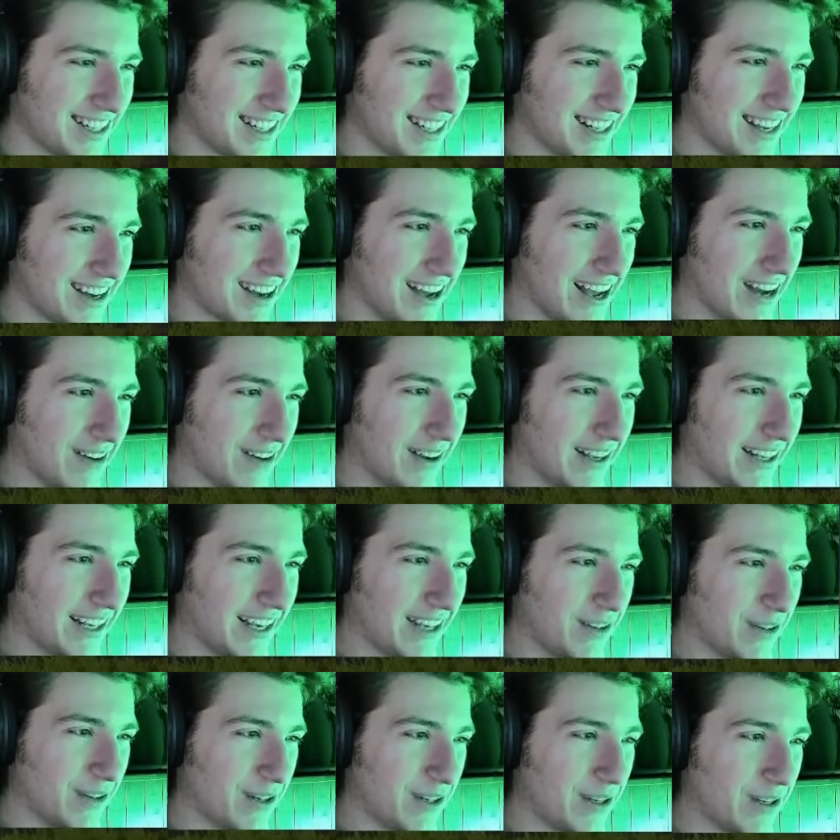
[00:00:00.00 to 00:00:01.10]
Now, how do I get
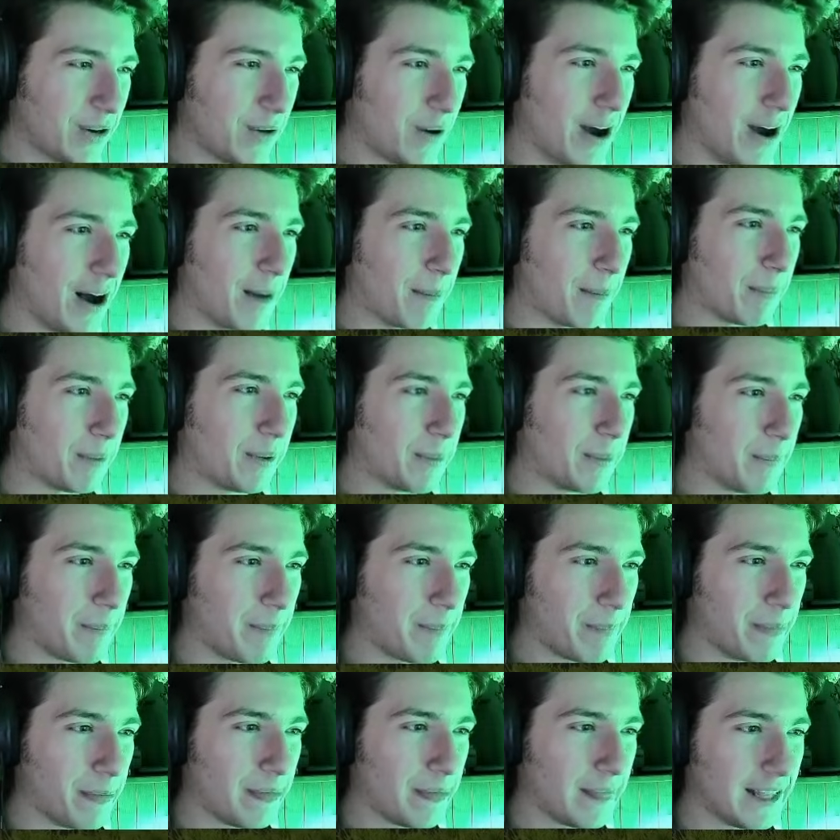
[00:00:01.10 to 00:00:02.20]
you to go up?
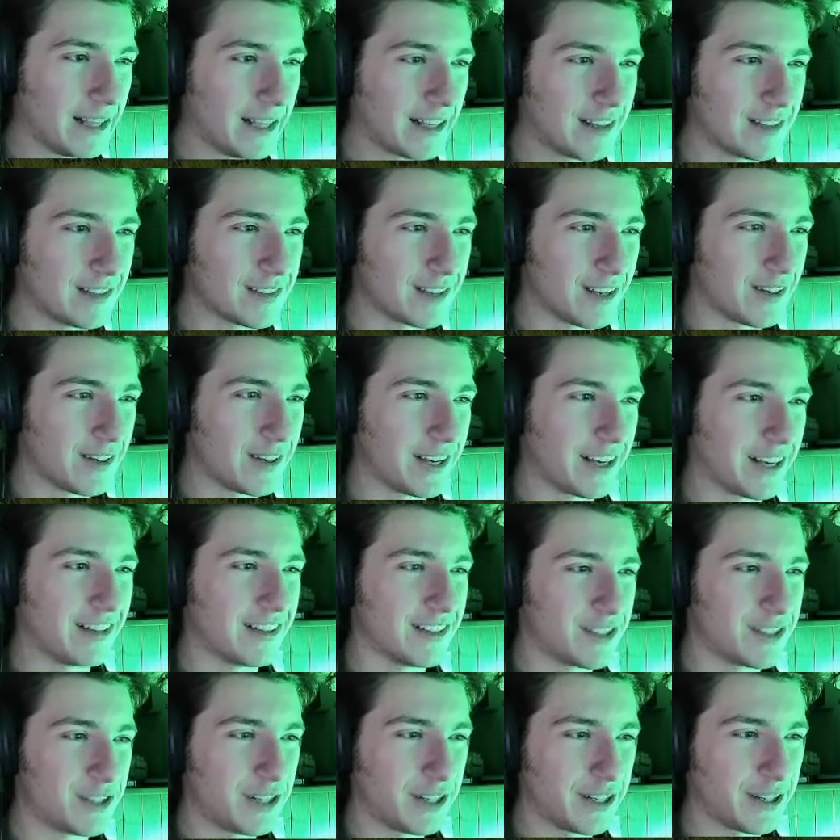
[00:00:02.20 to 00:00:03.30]
Okay,
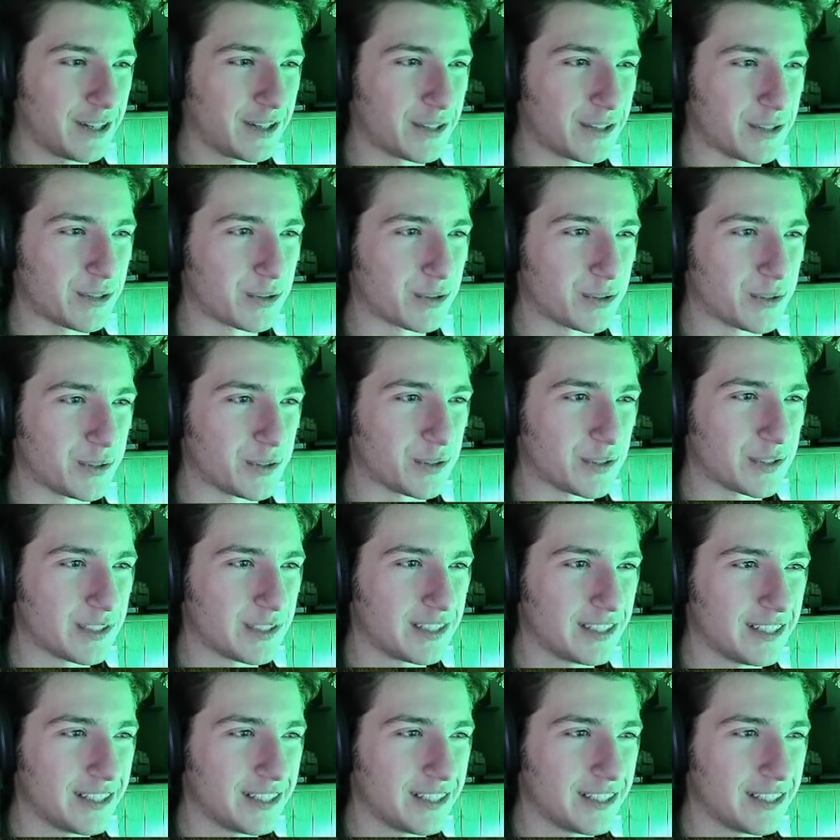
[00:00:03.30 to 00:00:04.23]
let's check our controls.